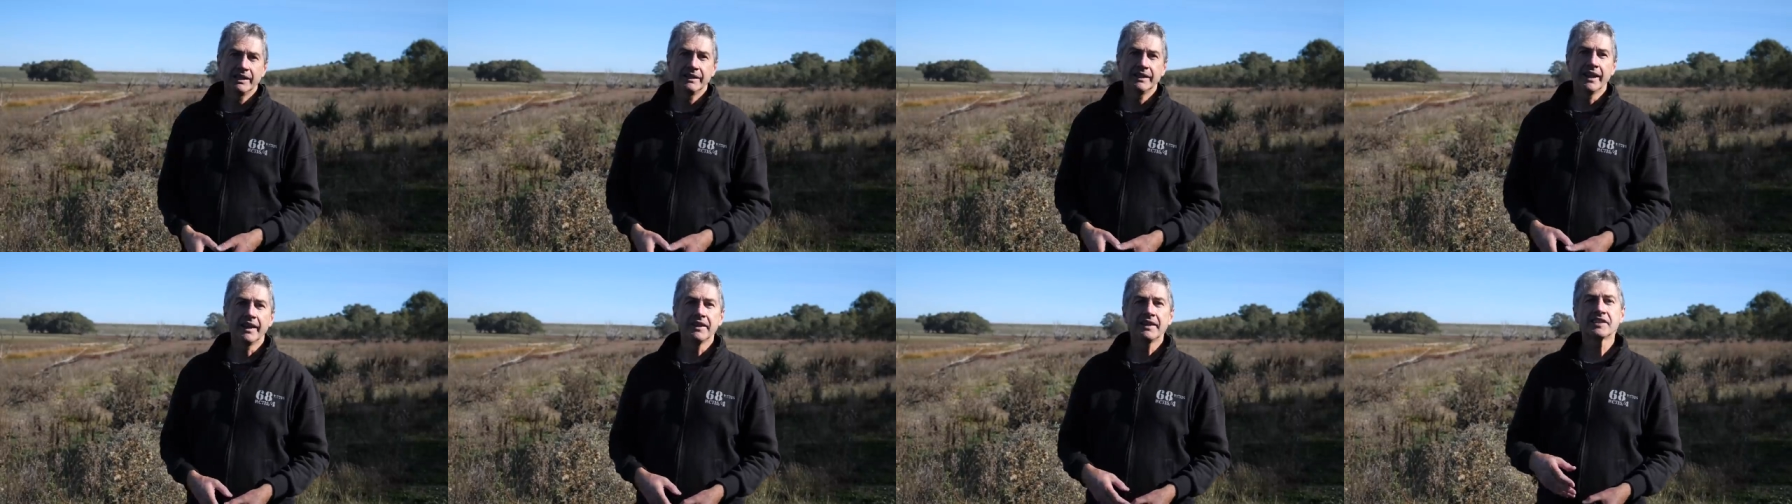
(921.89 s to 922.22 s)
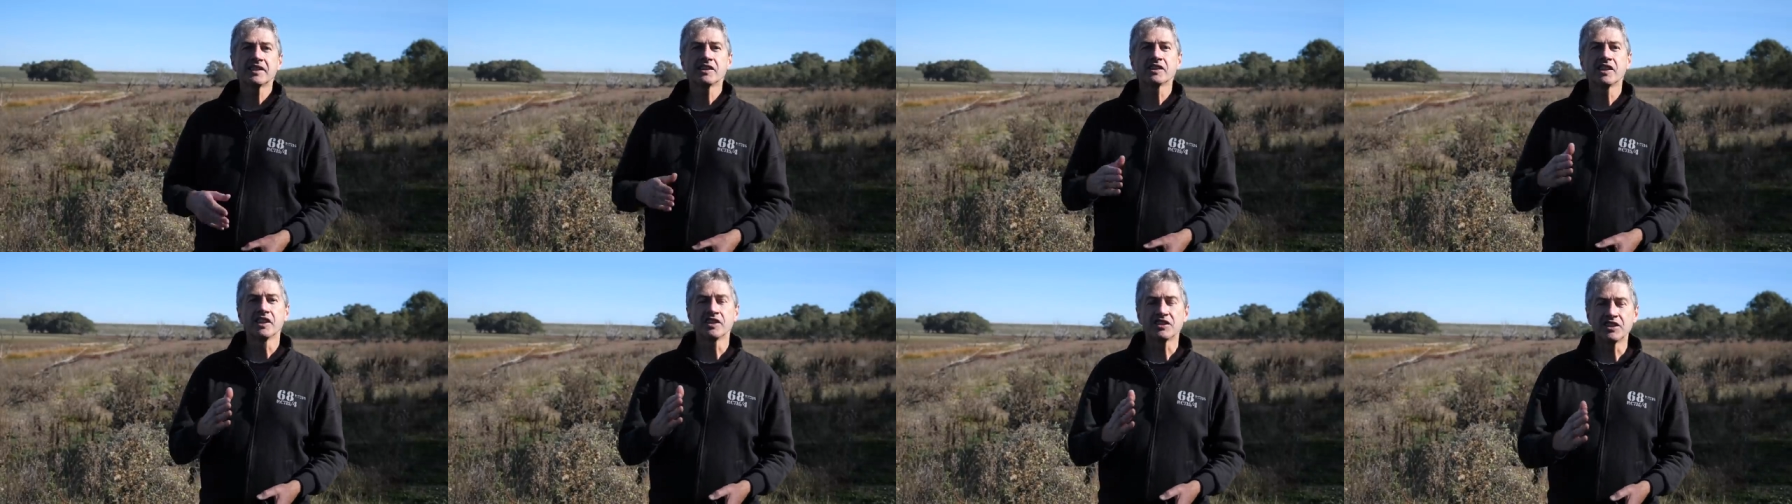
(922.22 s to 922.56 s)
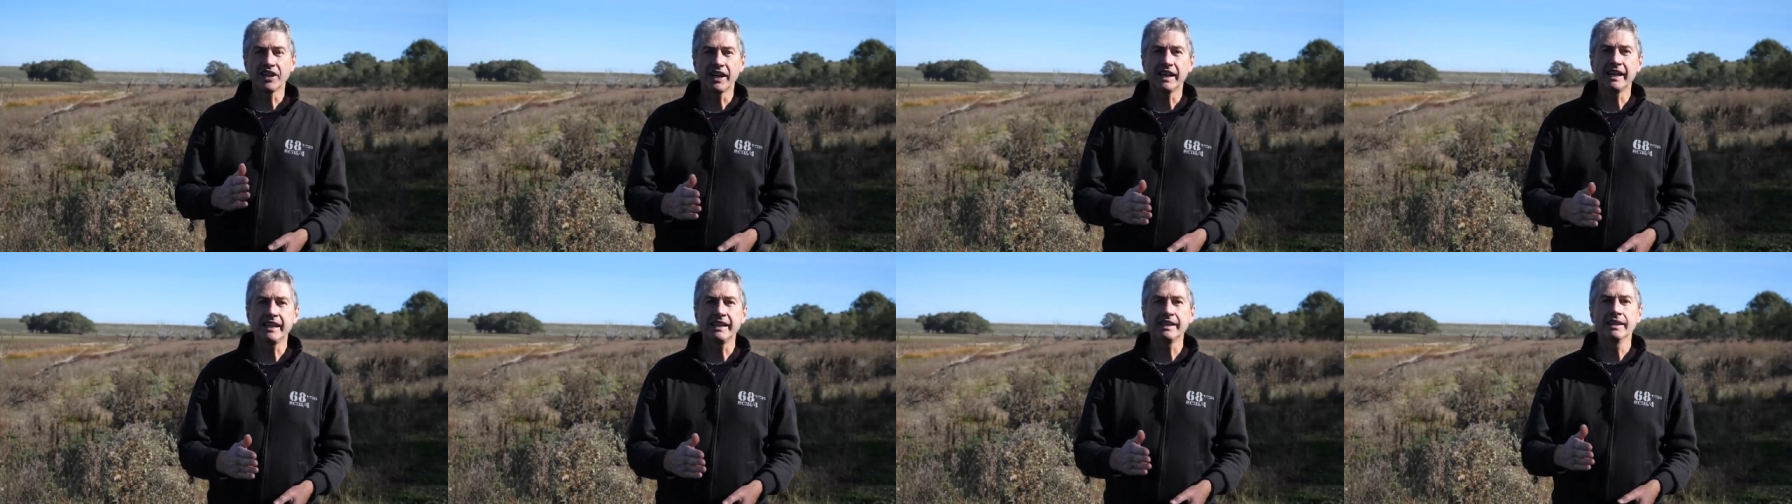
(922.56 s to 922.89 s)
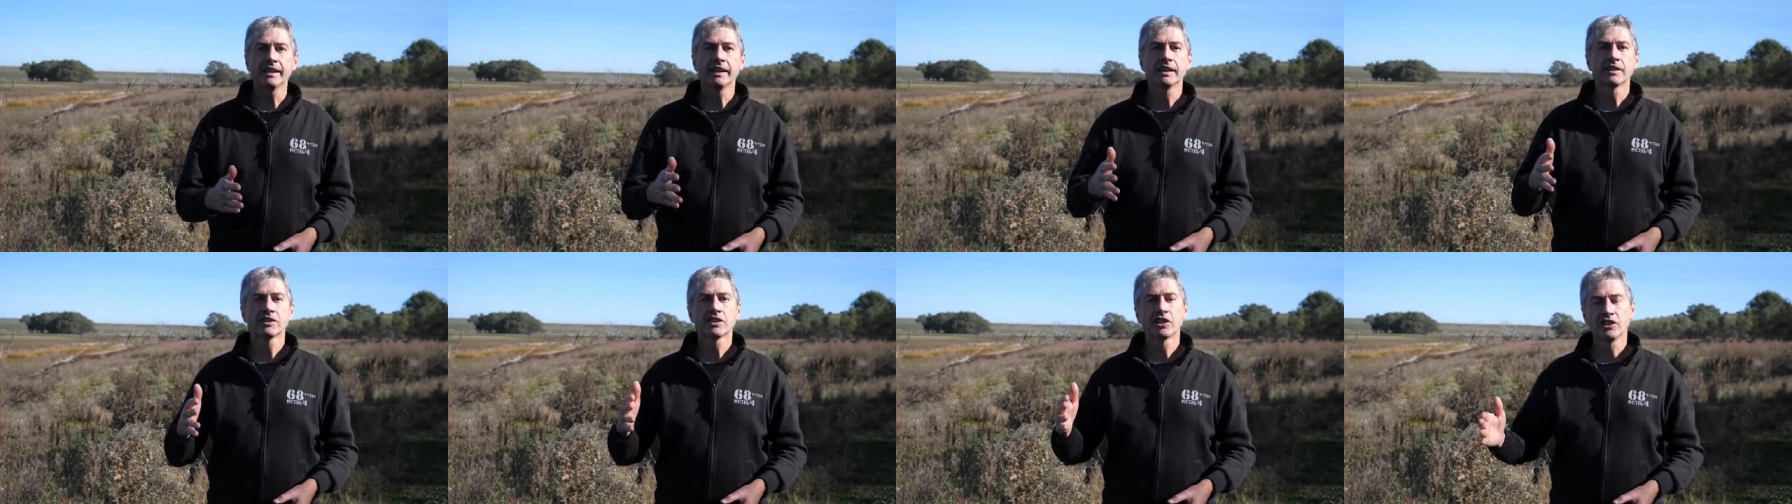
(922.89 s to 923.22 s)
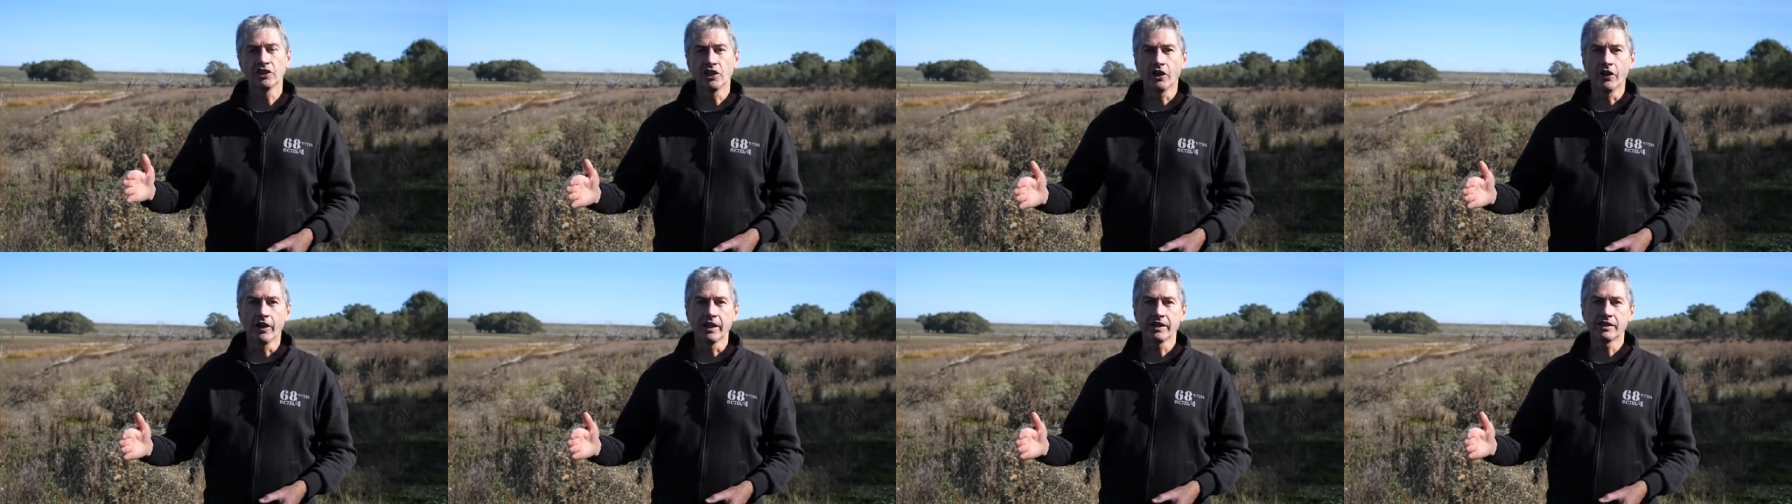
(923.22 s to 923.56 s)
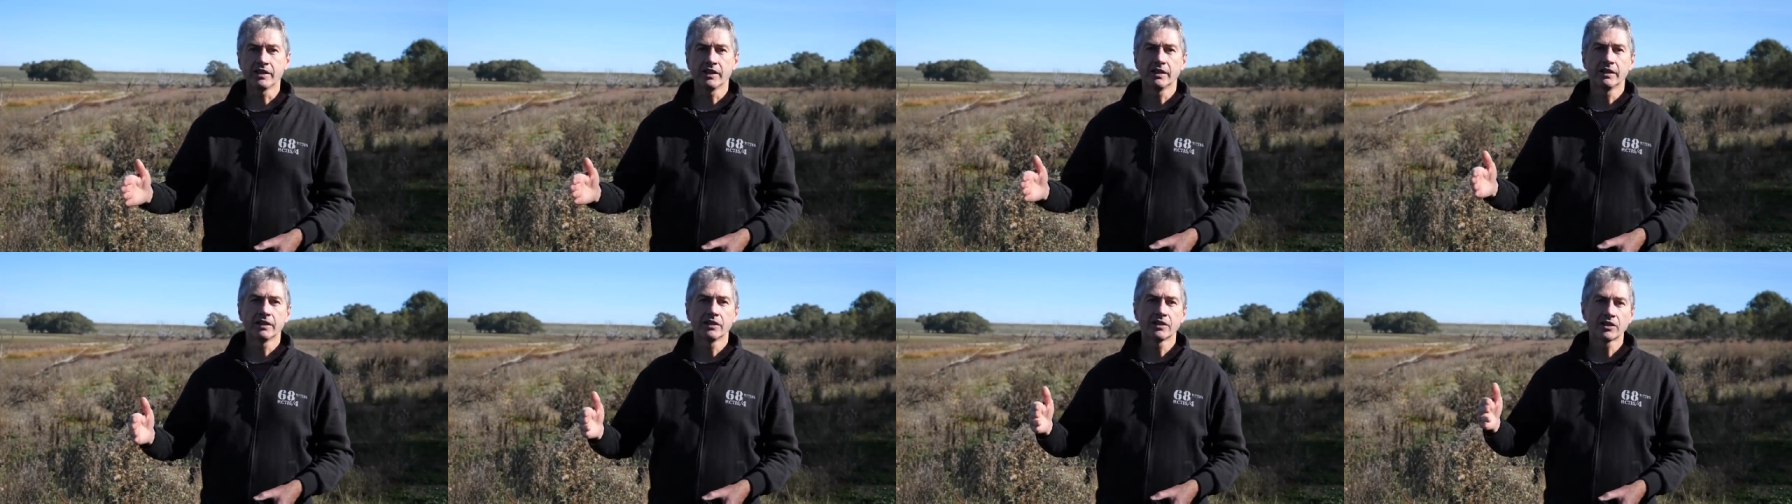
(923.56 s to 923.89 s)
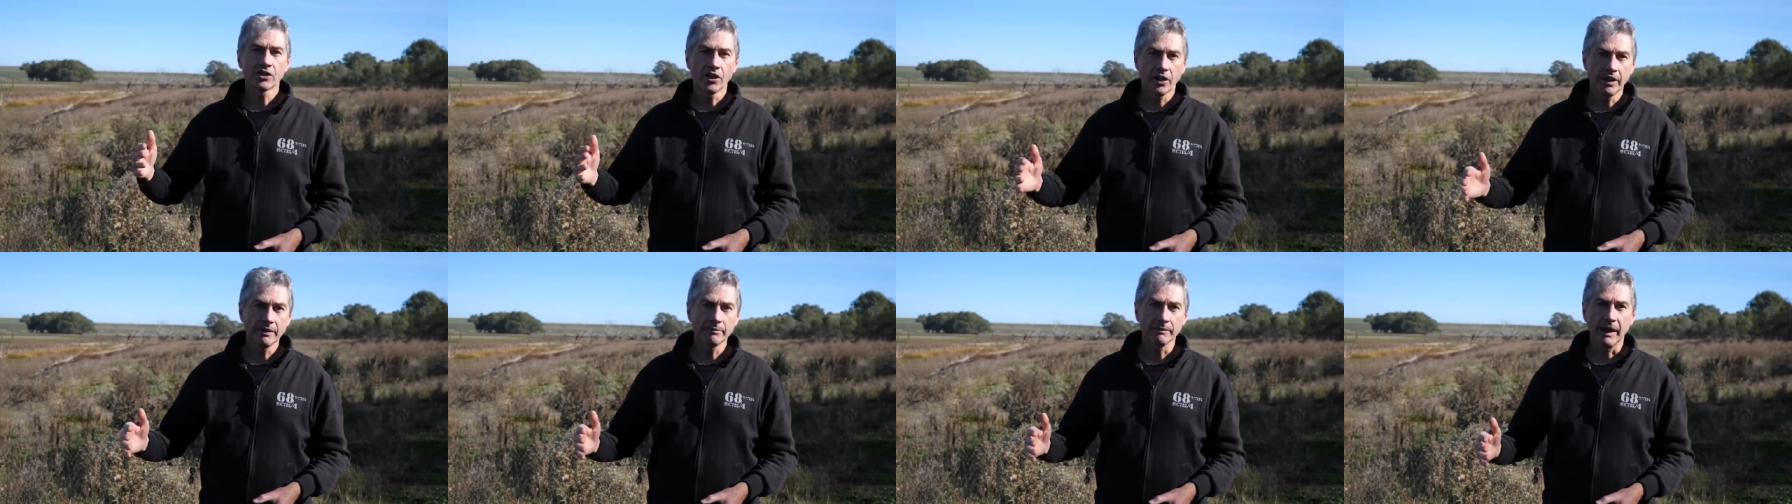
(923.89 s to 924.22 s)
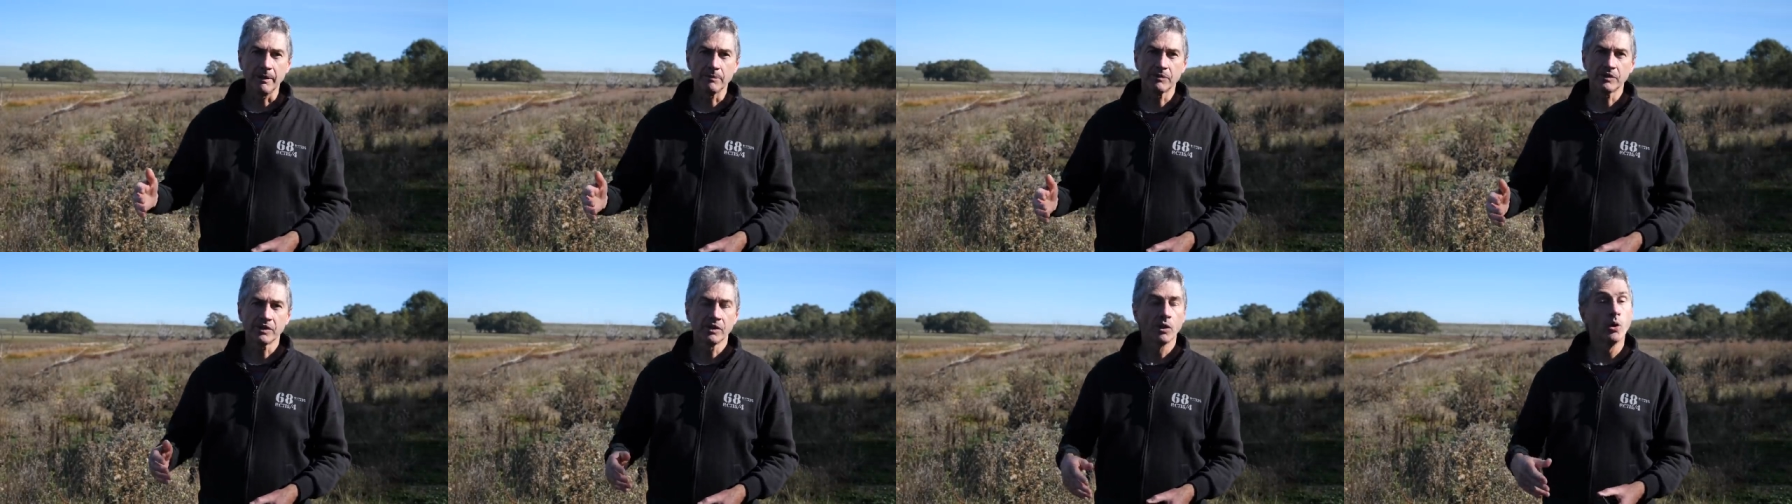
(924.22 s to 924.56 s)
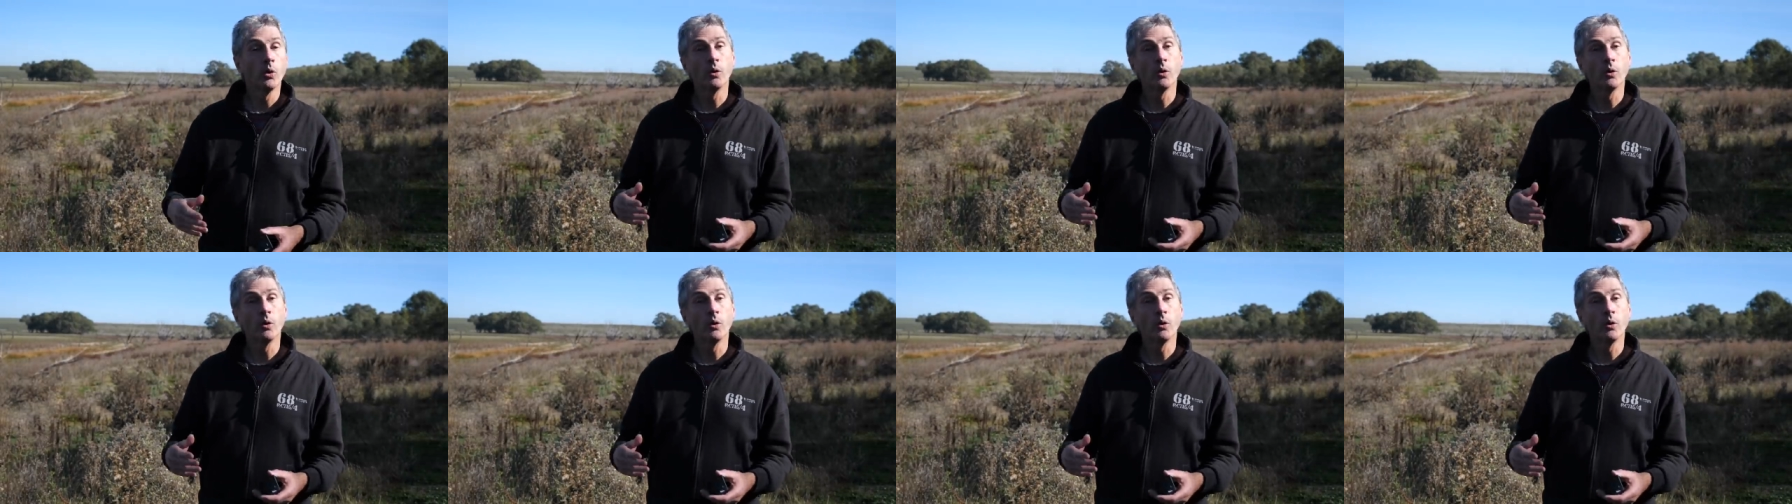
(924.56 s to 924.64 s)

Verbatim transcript: Now, this is a day to night time lapse,